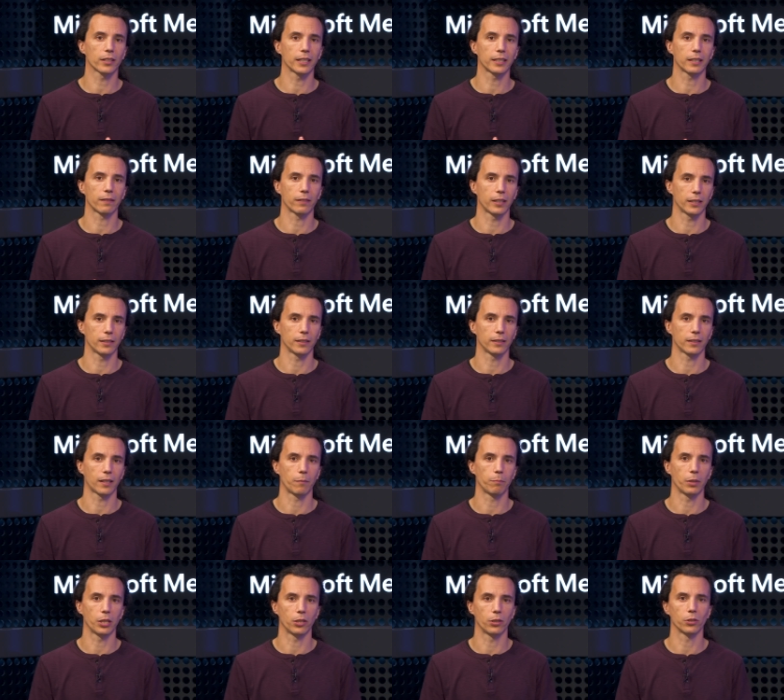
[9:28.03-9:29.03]
databases
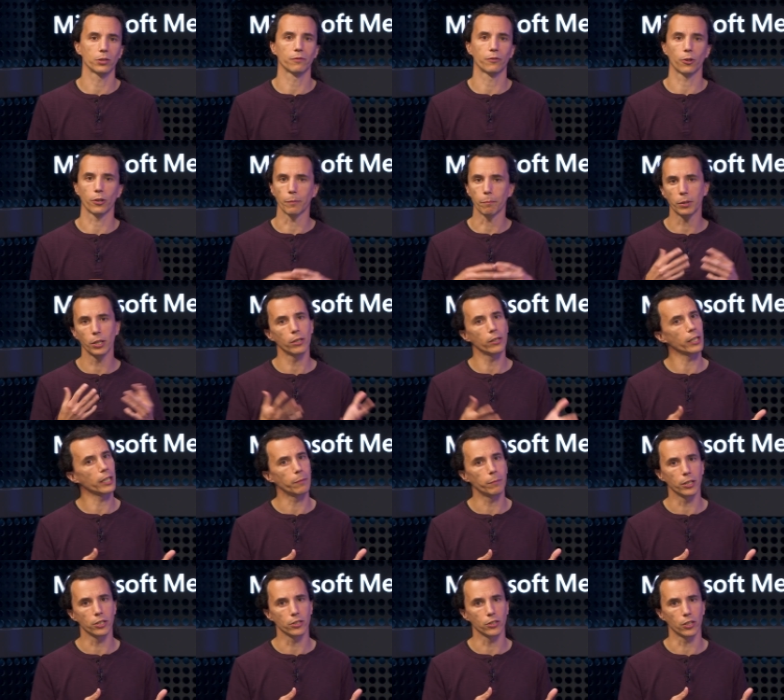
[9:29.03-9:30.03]
can be used for pure
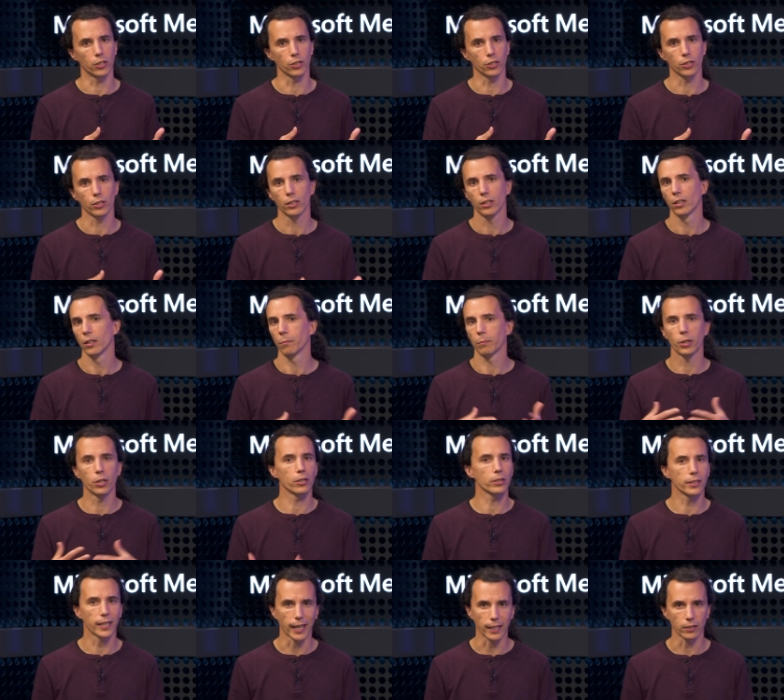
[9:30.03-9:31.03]
image search,
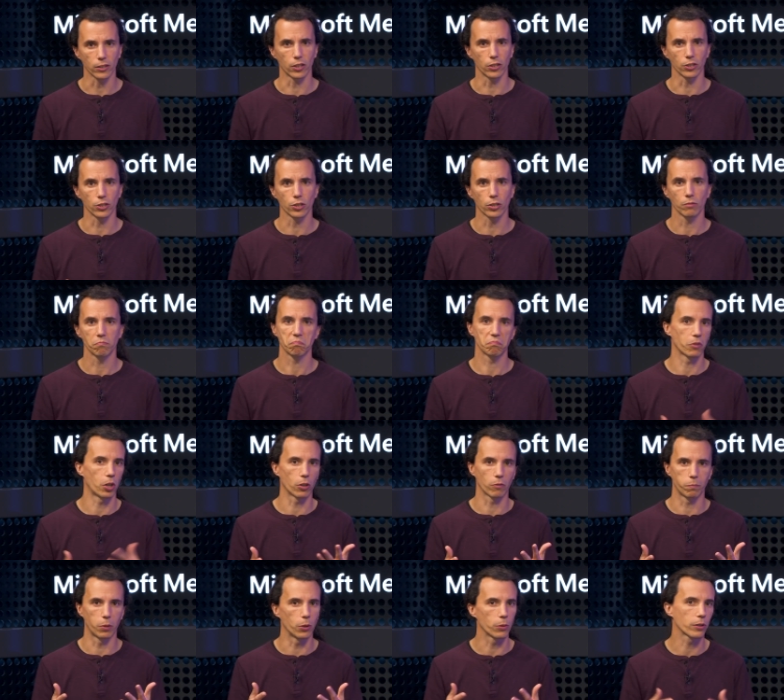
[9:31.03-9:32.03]
pure text search,
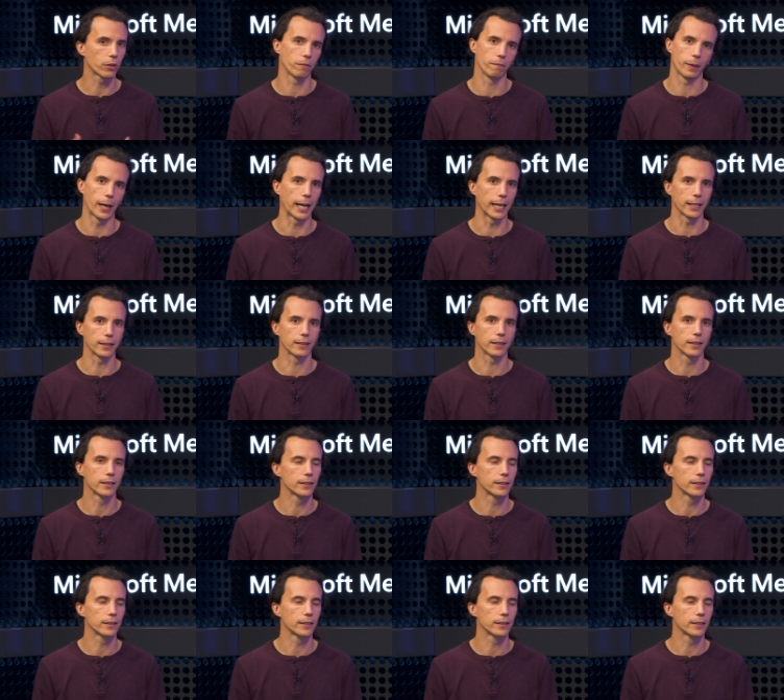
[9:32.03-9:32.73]
or both combined.